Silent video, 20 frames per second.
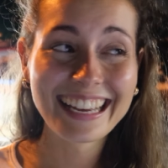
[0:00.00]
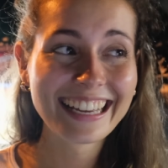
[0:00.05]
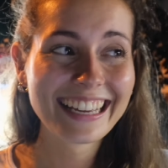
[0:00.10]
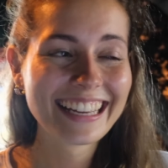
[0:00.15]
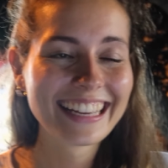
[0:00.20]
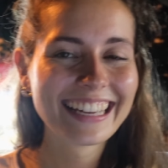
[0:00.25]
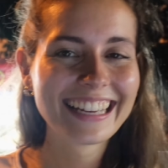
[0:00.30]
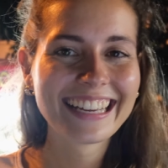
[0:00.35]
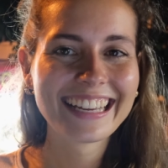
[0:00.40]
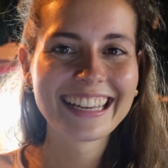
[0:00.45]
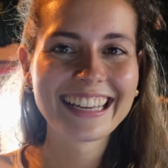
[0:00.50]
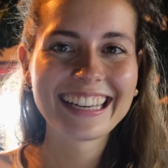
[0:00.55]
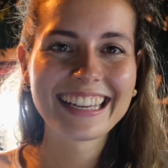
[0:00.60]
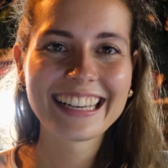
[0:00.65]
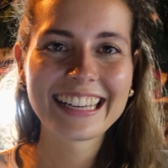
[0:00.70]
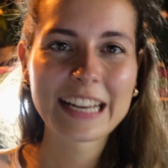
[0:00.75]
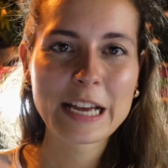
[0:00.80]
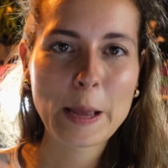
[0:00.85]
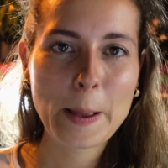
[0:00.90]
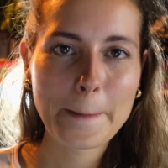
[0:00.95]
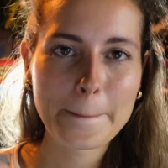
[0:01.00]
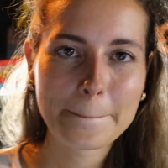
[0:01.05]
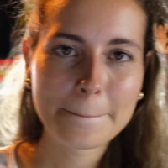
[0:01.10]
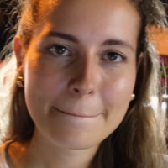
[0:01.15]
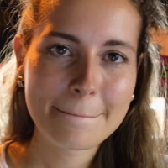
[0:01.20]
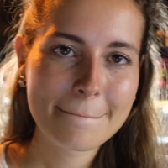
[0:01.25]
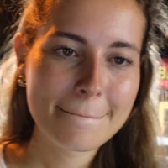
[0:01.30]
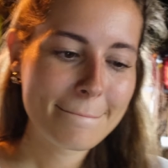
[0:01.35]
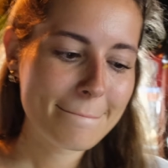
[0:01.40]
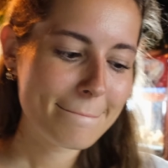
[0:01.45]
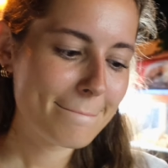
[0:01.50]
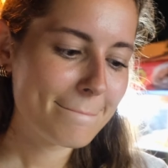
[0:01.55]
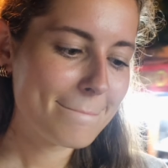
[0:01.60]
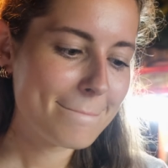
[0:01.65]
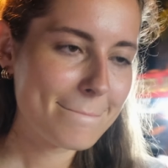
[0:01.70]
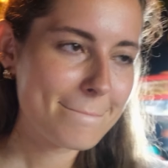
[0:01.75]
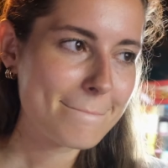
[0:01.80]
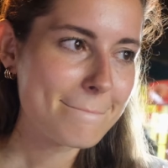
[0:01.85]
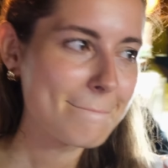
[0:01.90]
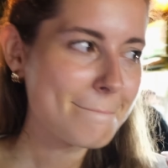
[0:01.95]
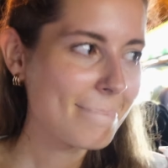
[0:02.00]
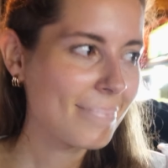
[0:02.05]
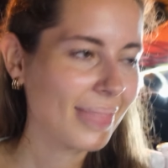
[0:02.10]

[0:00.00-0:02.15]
Okay, but now we have one last thing to do.